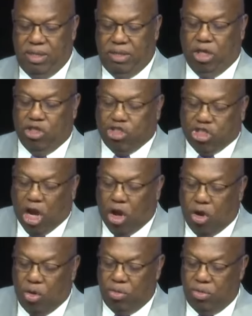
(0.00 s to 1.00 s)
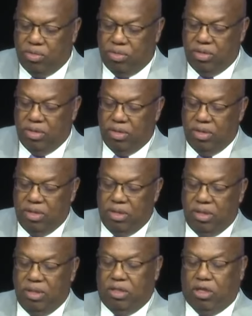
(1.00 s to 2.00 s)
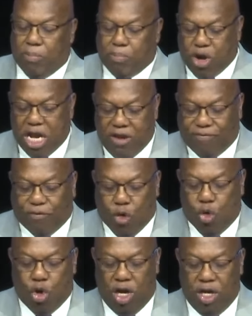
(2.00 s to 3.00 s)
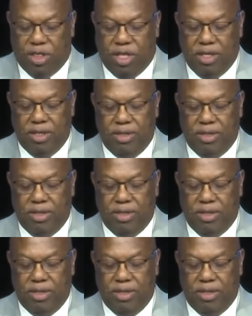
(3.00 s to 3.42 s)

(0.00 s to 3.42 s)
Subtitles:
to show, to bring forth.